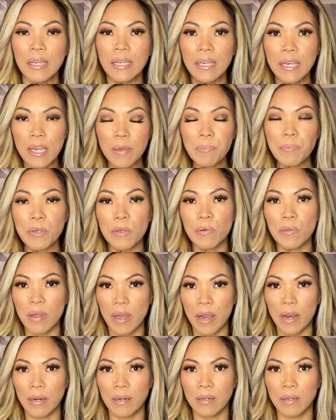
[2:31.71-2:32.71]
keep you
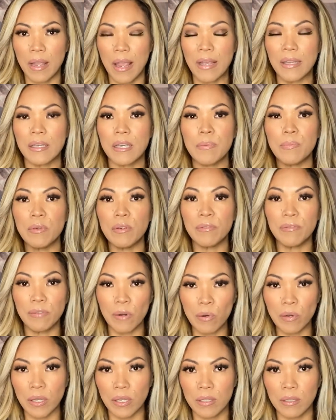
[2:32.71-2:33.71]
there and keep you
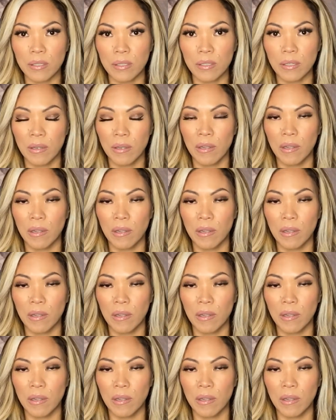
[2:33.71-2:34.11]
focused